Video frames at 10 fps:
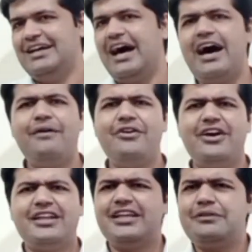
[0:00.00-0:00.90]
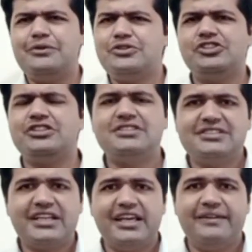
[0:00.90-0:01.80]
How are the
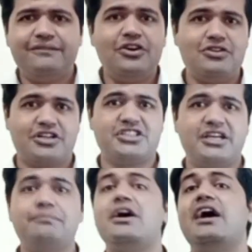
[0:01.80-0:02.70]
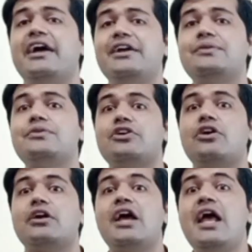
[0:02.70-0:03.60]
emotions evoked if I do
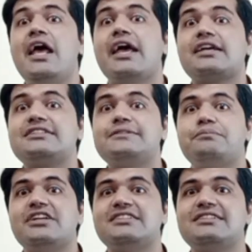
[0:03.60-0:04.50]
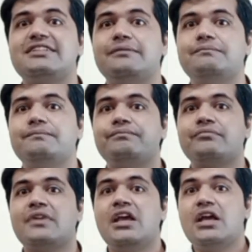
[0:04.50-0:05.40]
not express them
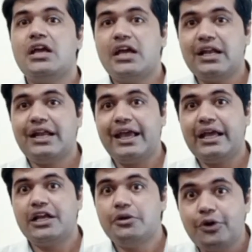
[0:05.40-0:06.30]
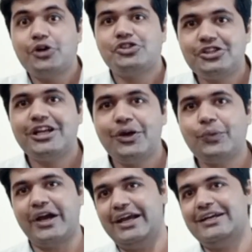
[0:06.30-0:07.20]
in an emotional
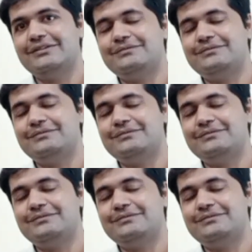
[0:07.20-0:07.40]
way?